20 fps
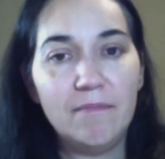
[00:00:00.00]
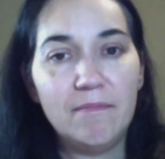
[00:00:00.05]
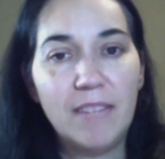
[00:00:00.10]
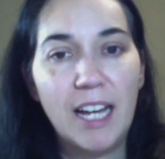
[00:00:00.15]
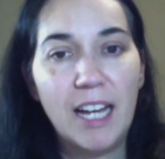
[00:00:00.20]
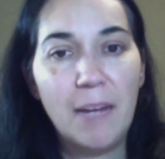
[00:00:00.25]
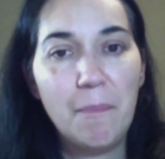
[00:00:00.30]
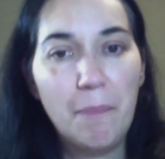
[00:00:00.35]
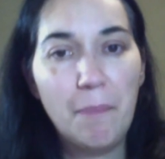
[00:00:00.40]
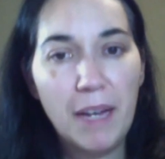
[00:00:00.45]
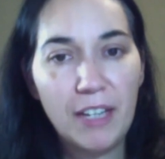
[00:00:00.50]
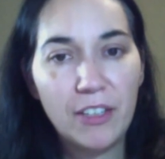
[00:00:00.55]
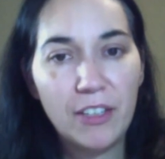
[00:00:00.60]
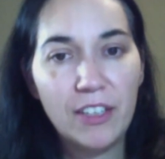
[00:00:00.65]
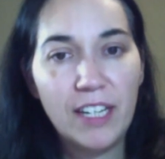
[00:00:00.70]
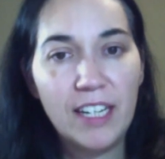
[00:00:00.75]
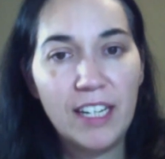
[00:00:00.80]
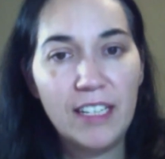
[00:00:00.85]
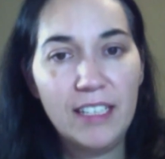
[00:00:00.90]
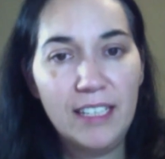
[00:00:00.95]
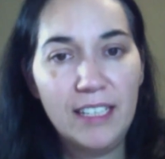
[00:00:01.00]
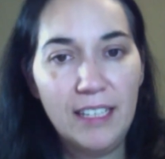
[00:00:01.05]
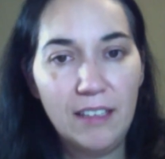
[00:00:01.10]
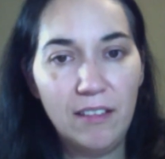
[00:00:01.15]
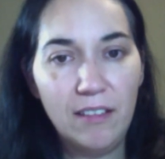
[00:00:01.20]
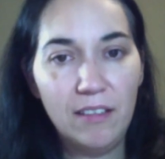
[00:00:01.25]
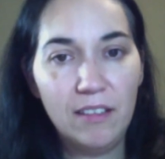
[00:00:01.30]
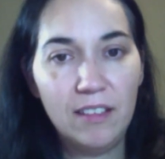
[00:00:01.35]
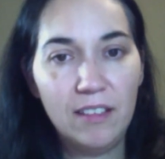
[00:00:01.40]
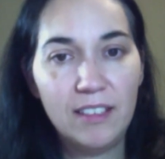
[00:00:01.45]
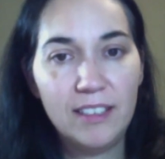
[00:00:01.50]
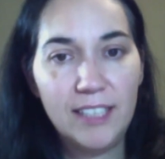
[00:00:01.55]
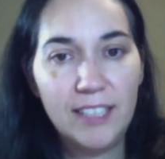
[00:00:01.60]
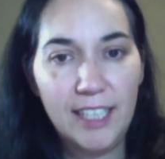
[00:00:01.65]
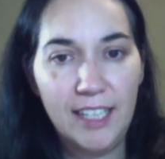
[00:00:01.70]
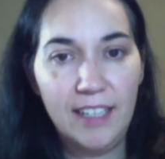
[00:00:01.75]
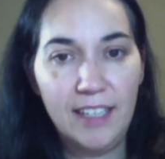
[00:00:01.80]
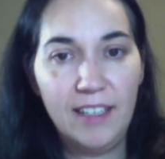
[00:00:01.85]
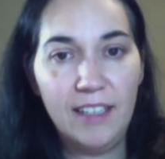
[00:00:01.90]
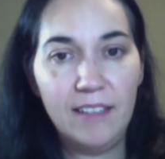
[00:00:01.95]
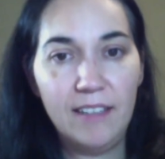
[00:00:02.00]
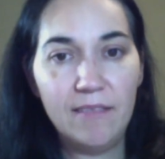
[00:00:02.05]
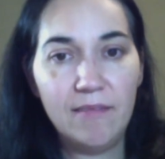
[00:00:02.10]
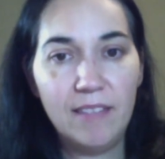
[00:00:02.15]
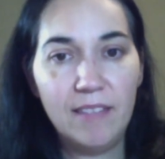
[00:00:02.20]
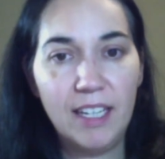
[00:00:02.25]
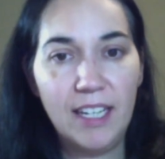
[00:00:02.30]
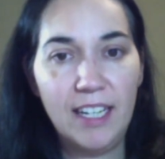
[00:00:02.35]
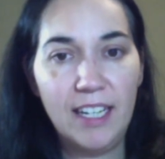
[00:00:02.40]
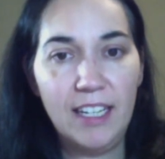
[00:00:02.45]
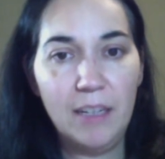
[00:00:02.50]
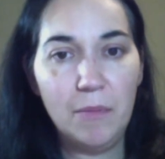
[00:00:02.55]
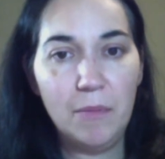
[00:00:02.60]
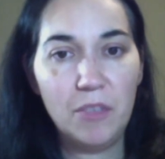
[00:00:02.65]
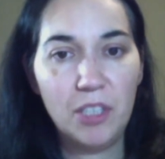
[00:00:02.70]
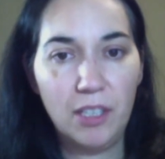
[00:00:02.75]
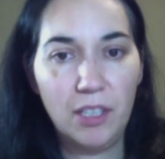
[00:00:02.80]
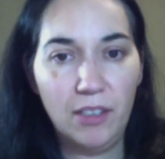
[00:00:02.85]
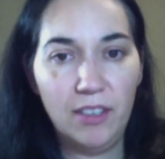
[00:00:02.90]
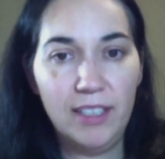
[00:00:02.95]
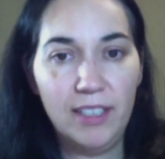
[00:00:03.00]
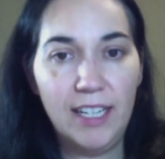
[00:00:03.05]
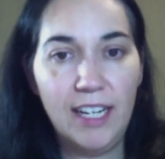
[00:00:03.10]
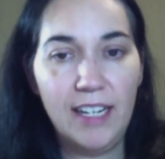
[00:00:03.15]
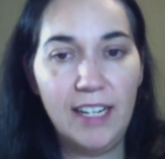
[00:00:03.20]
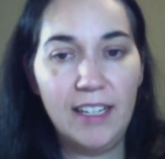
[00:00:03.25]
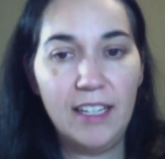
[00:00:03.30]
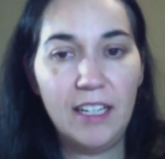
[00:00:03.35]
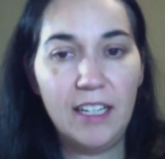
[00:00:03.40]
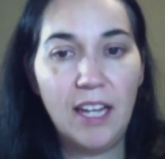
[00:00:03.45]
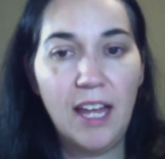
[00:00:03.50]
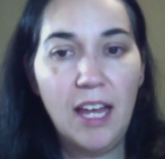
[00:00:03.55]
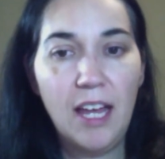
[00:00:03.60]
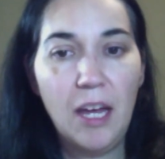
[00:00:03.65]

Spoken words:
I'm better at needle tatting than I am shuttle tatting,